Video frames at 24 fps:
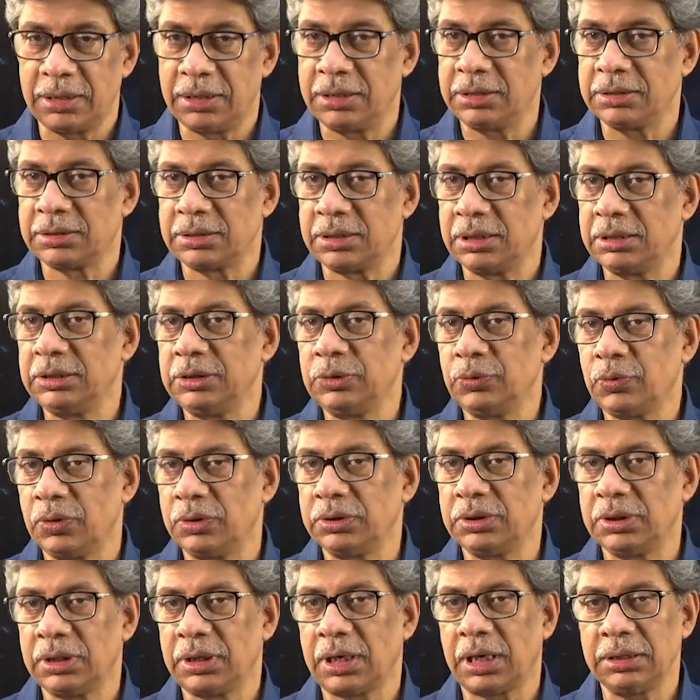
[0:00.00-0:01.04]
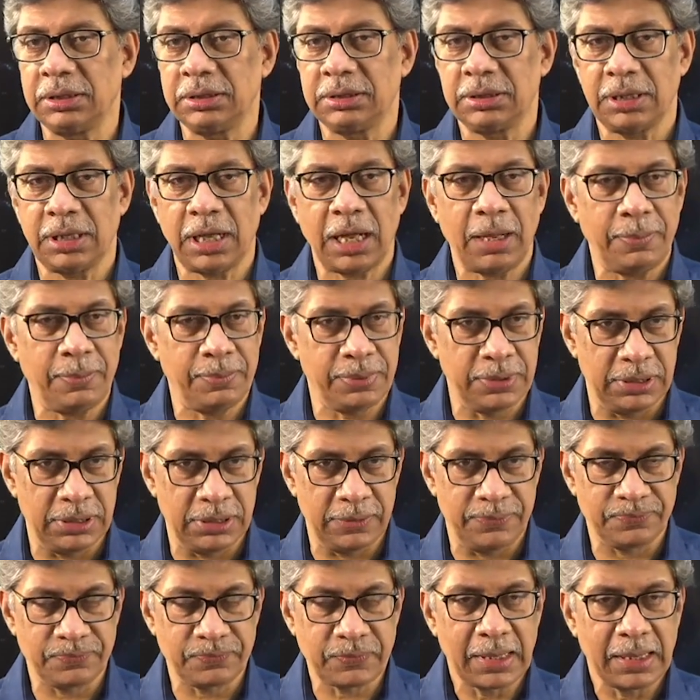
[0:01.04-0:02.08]
Earth on 29th April.
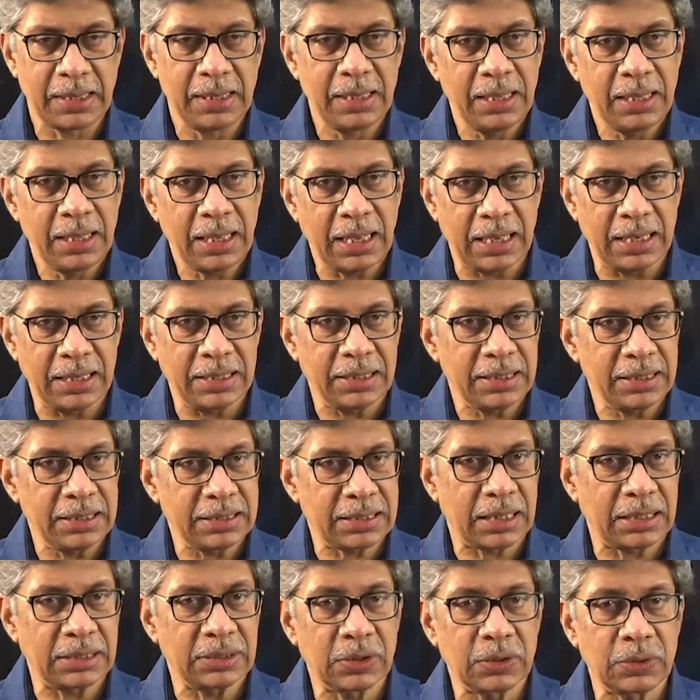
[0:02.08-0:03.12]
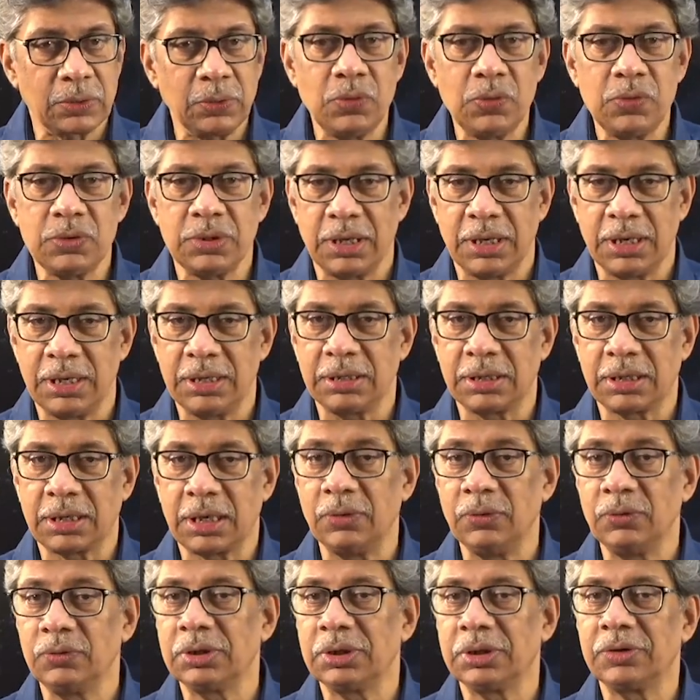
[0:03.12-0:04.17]
And it had a crude
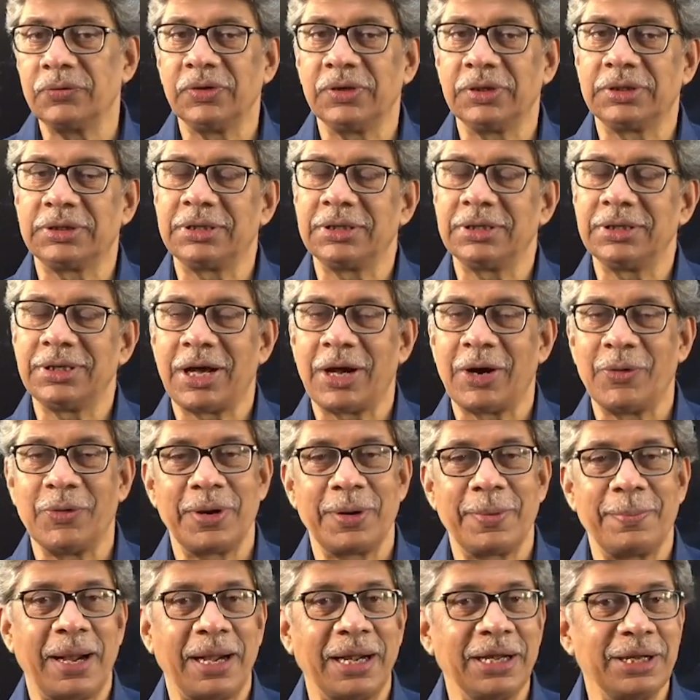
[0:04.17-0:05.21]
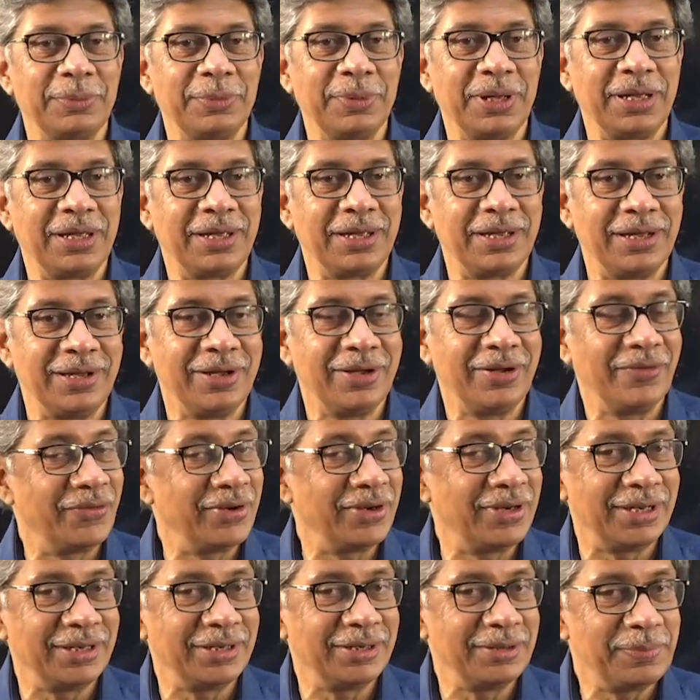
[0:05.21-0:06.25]
encounter with our
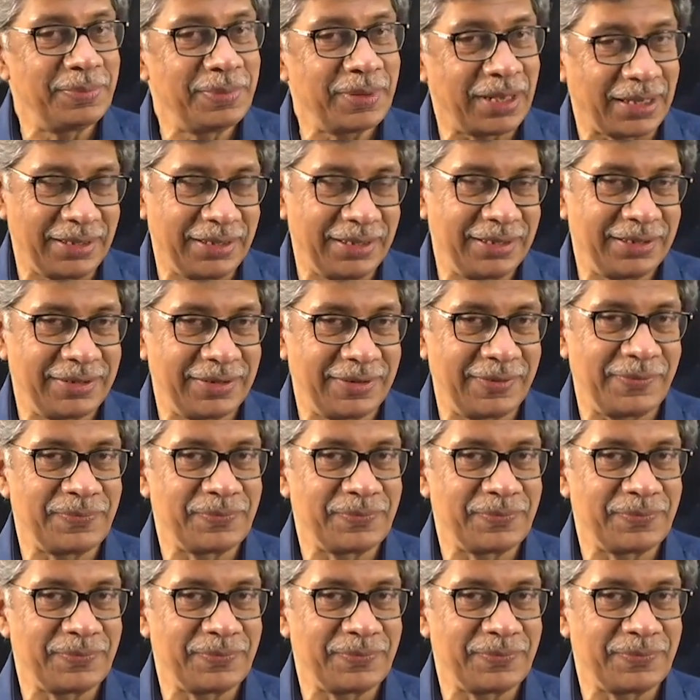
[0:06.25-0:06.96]
pandemic-ridden planet.